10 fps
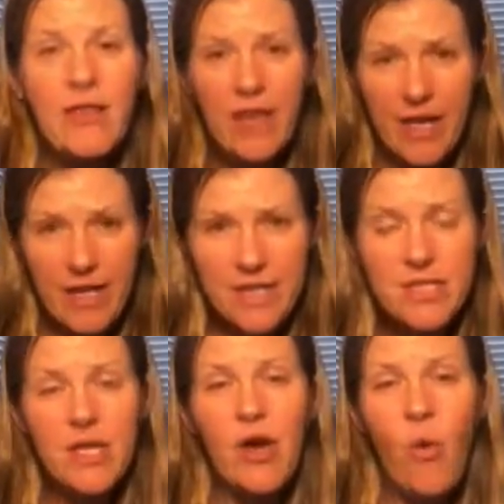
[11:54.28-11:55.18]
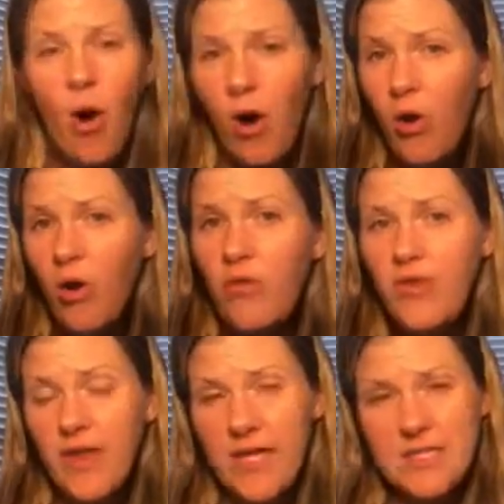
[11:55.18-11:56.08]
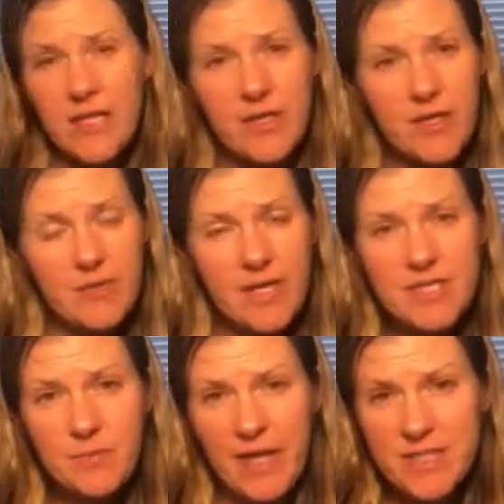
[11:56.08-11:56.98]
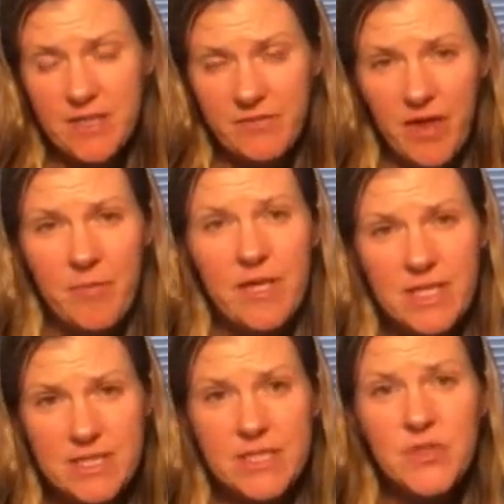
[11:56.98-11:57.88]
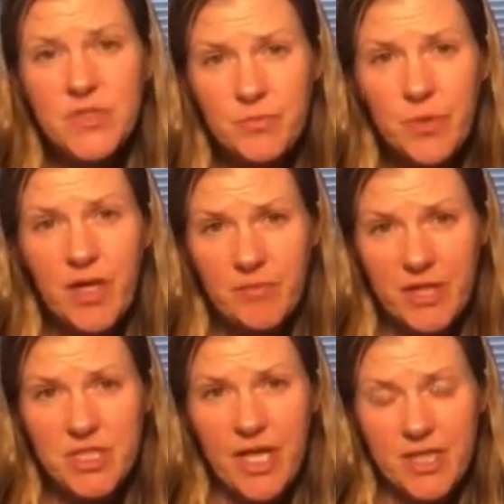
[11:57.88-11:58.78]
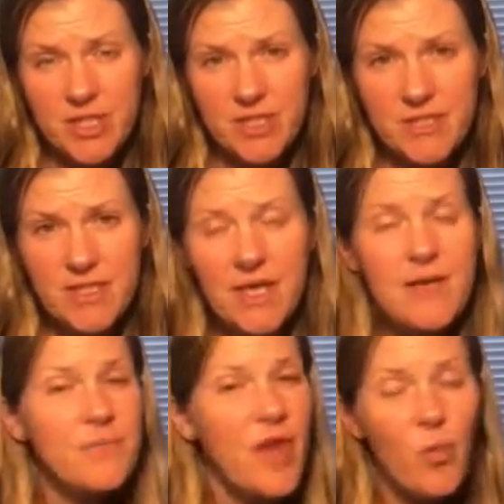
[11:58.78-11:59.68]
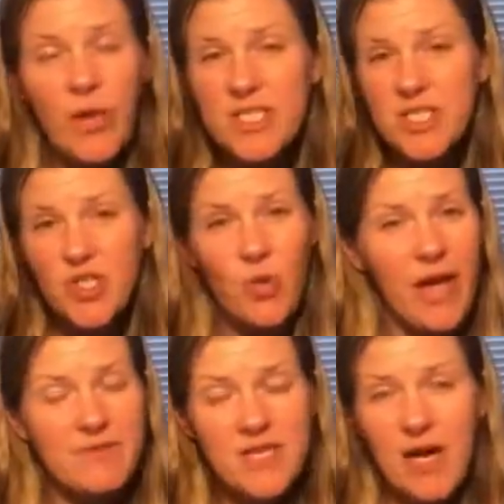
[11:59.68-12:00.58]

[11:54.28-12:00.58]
They need to know all the things that are going to be expected of them because these are some pretty big changes and we just don't have